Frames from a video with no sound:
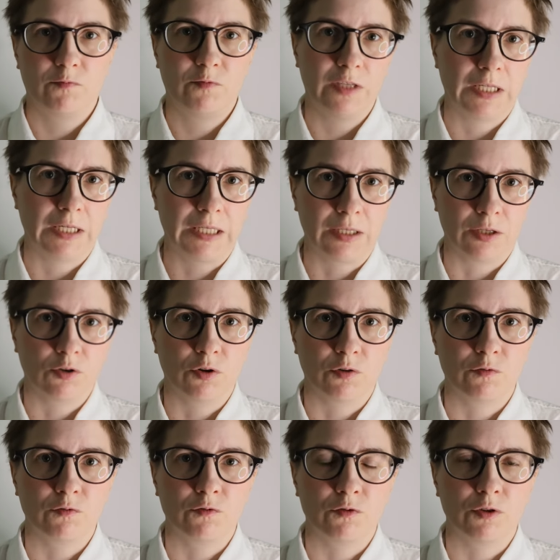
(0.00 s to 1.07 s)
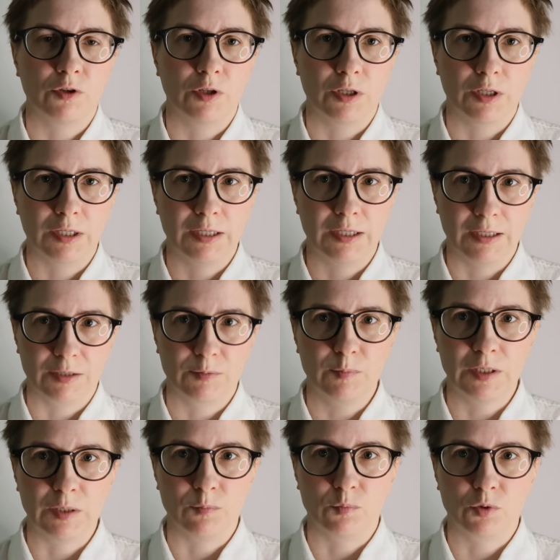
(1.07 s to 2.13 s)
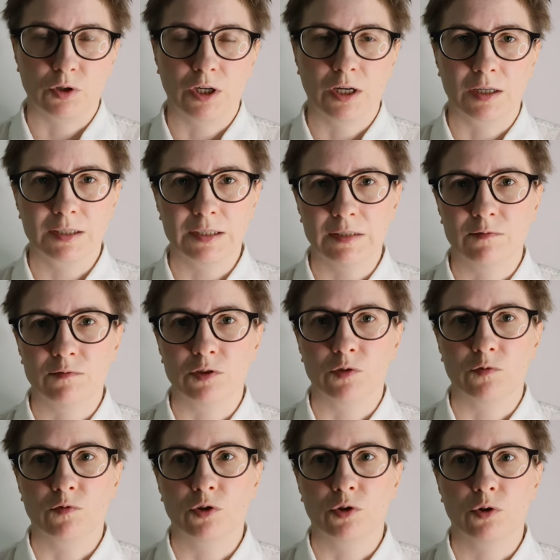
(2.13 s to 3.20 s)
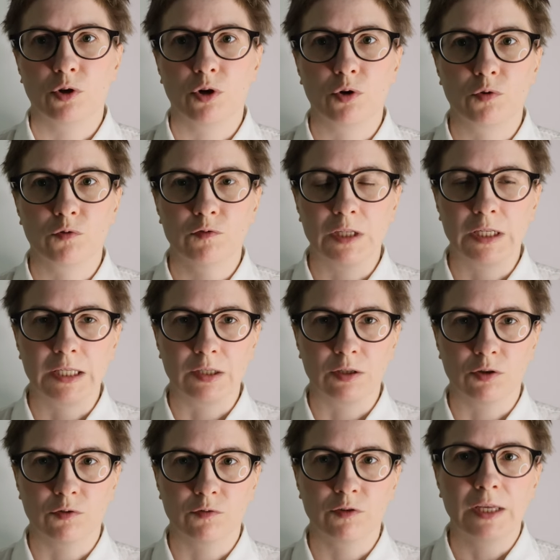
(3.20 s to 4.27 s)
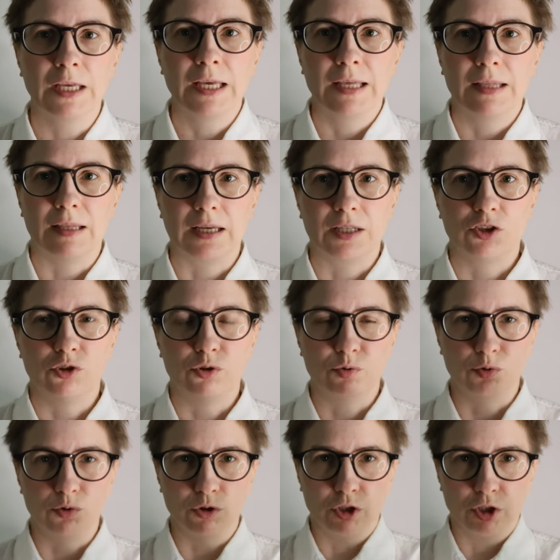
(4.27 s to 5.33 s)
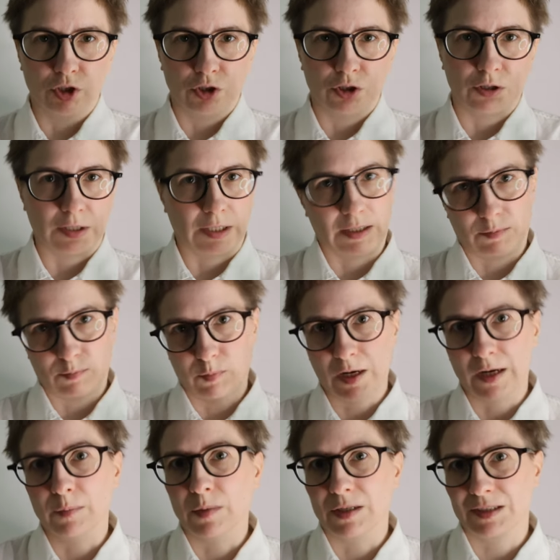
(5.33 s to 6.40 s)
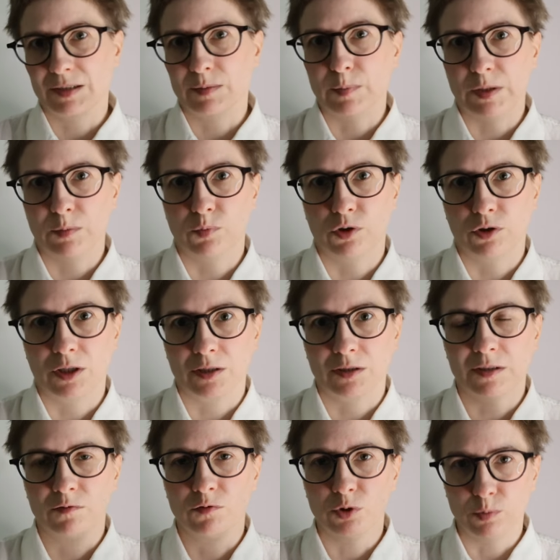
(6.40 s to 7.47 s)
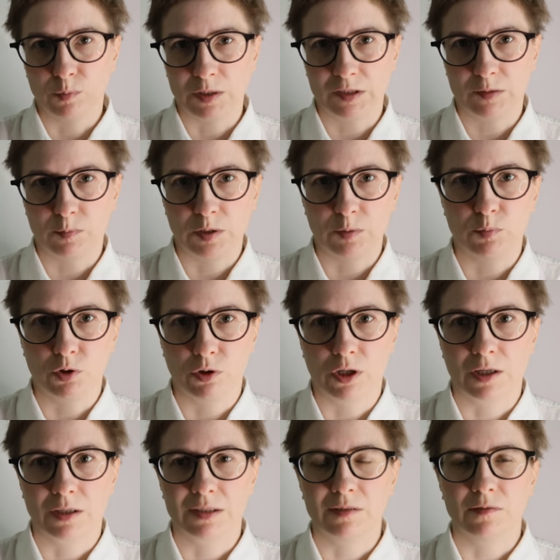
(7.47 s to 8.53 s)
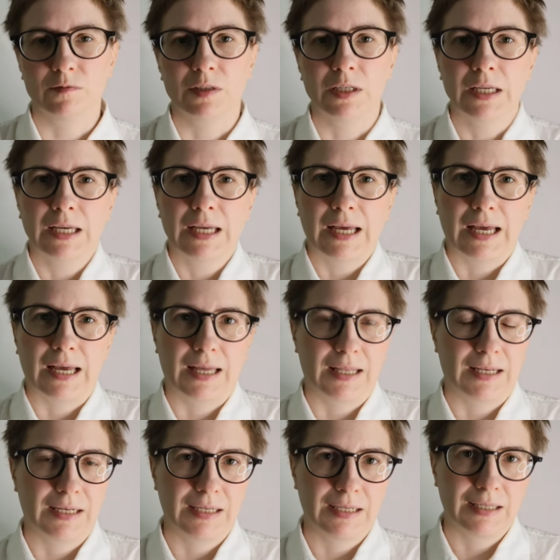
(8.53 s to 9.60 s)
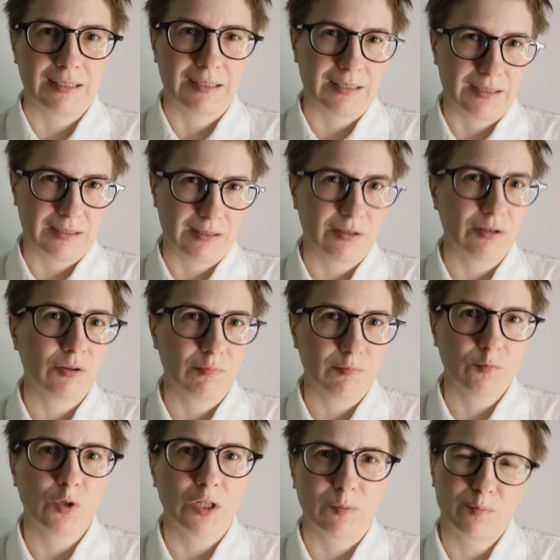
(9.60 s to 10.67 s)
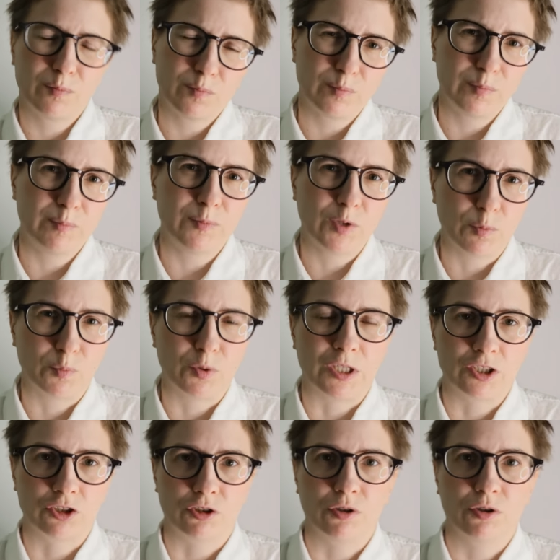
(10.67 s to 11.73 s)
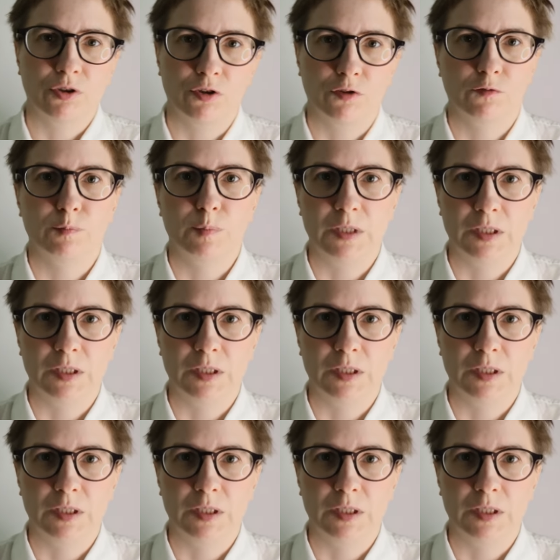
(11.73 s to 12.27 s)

feeling of not being productive, the whole feeling of that I must be productive, you must be productive, and well, the pressure of